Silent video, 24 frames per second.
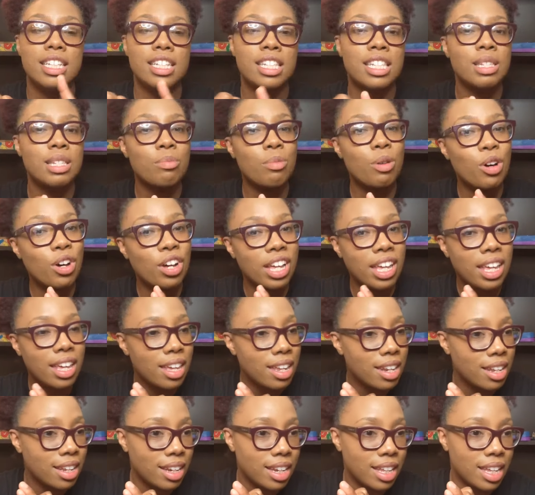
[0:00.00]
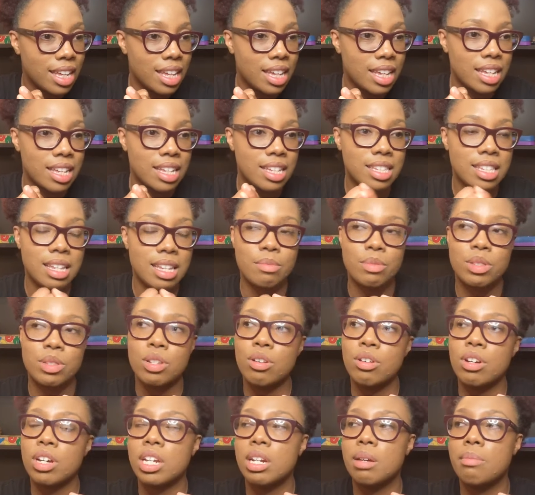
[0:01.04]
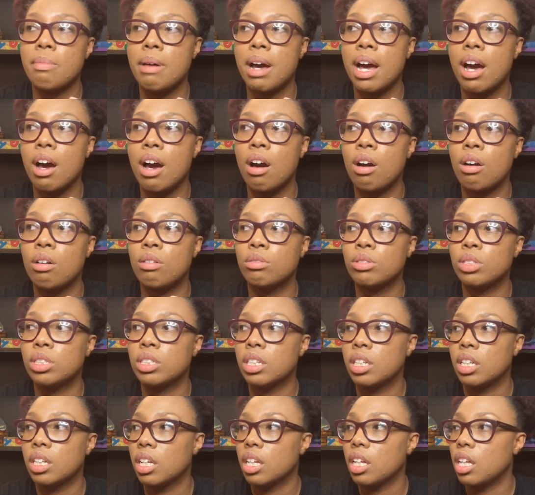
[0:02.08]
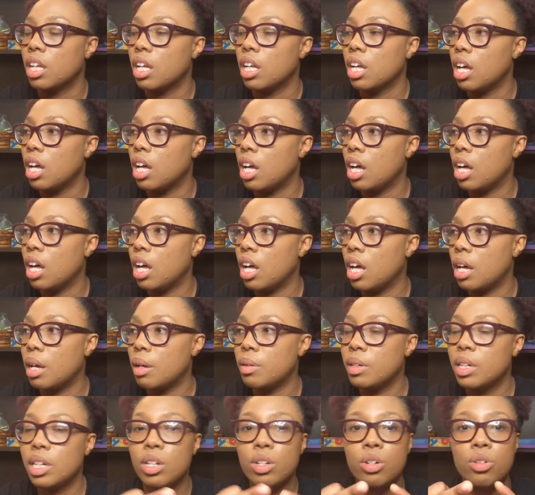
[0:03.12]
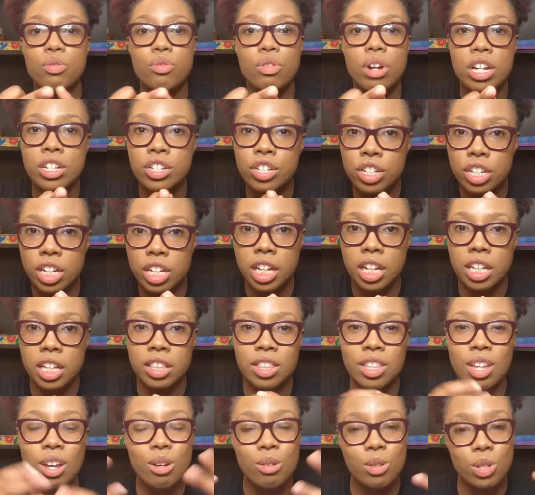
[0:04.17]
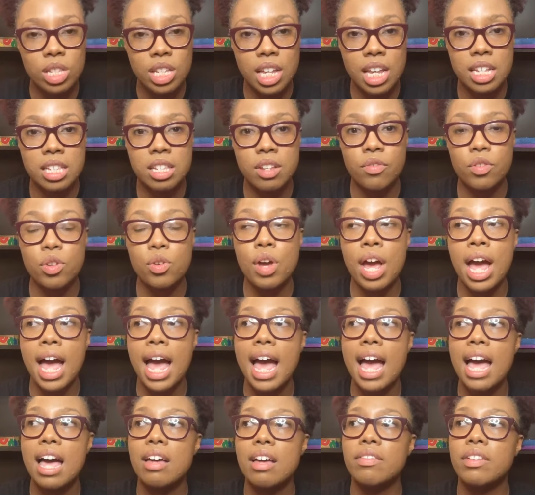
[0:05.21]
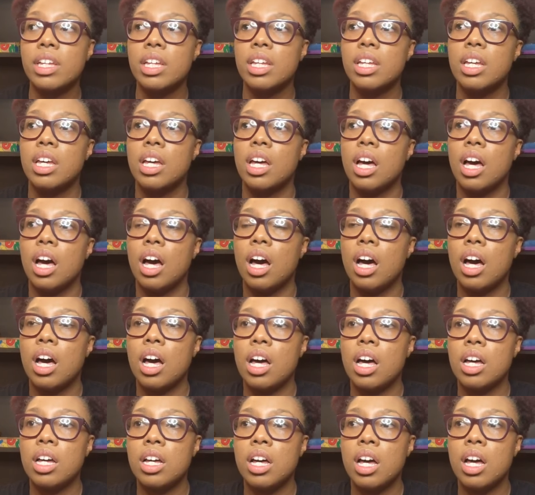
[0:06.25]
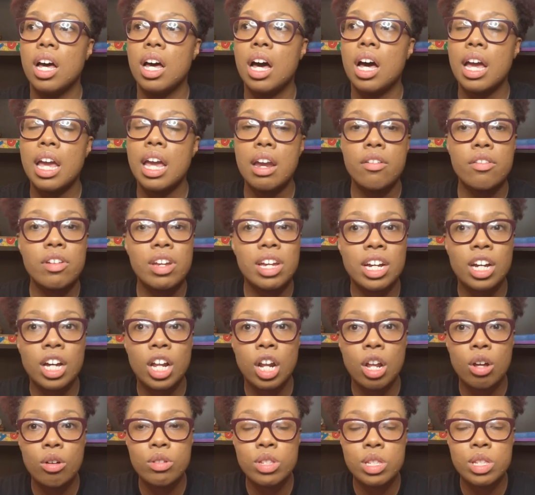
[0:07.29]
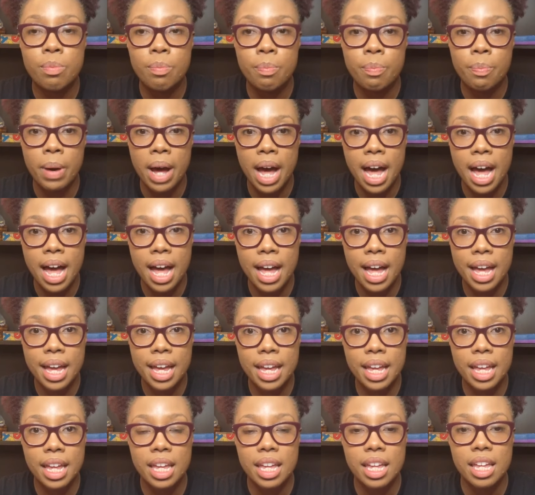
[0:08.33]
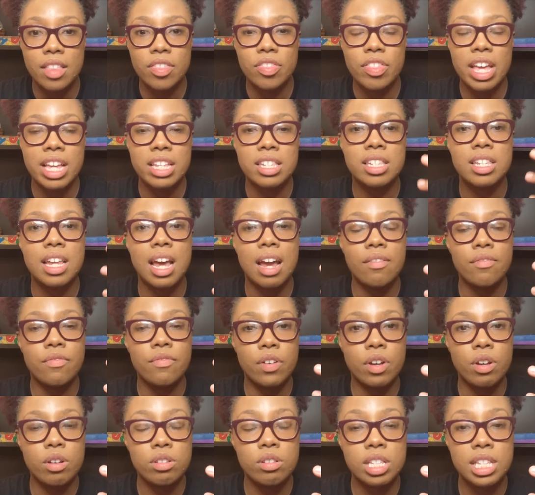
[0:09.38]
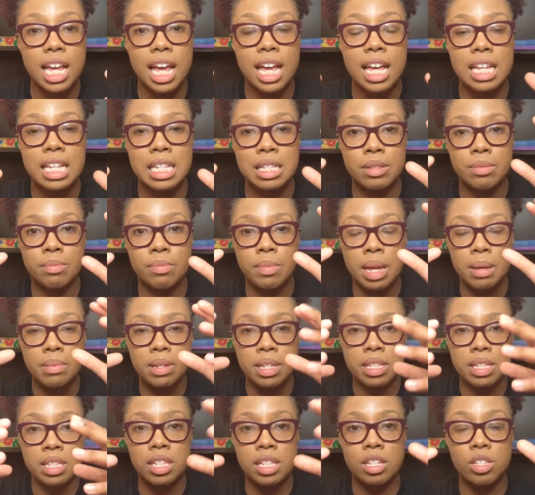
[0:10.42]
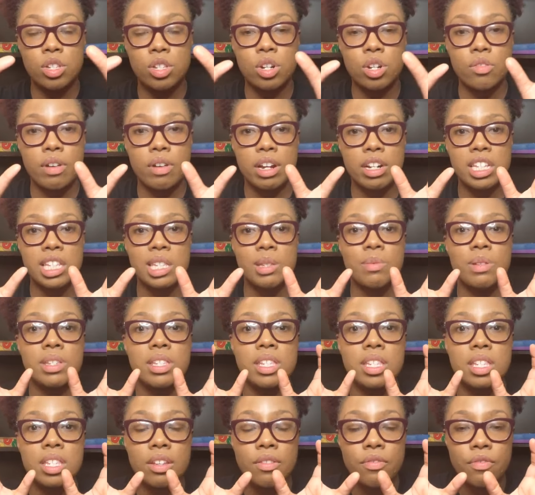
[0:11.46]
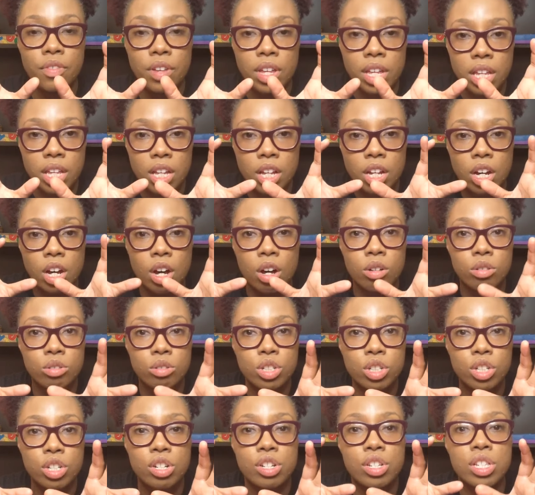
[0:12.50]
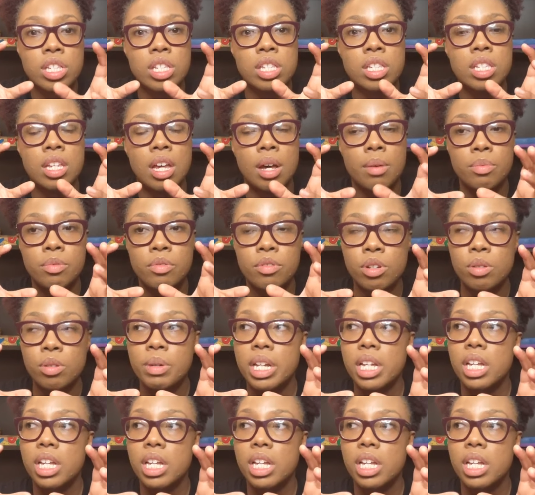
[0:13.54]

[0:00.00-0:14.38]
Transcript: small Italies. I'm talking about Little Russia. Those things. If you have an area close by that's diverse, that is maybe centered around a specific culture subgroup,